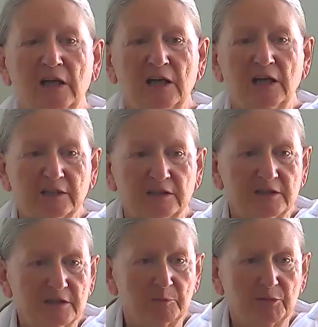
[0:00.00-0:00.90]
And
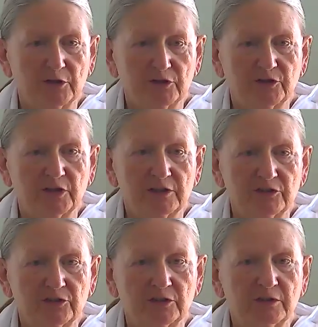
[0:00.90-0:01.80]
in the
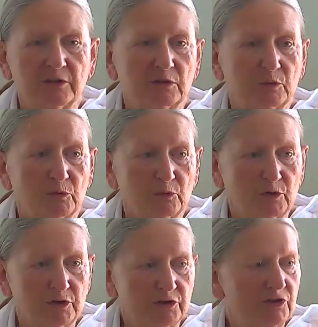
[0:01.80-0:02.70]
process,
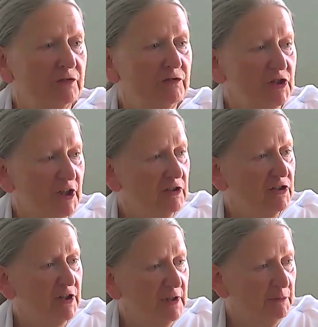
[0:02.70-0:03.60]
words have changed
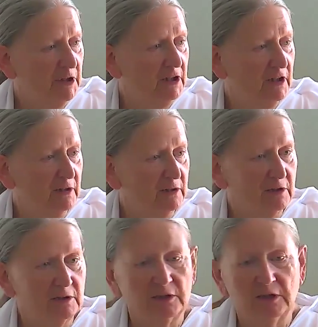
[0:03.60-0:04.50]
their meaning,
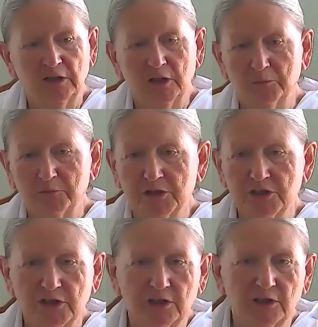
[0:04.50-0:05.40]

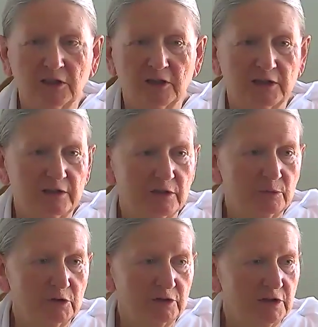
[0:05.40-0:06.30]
particularly the word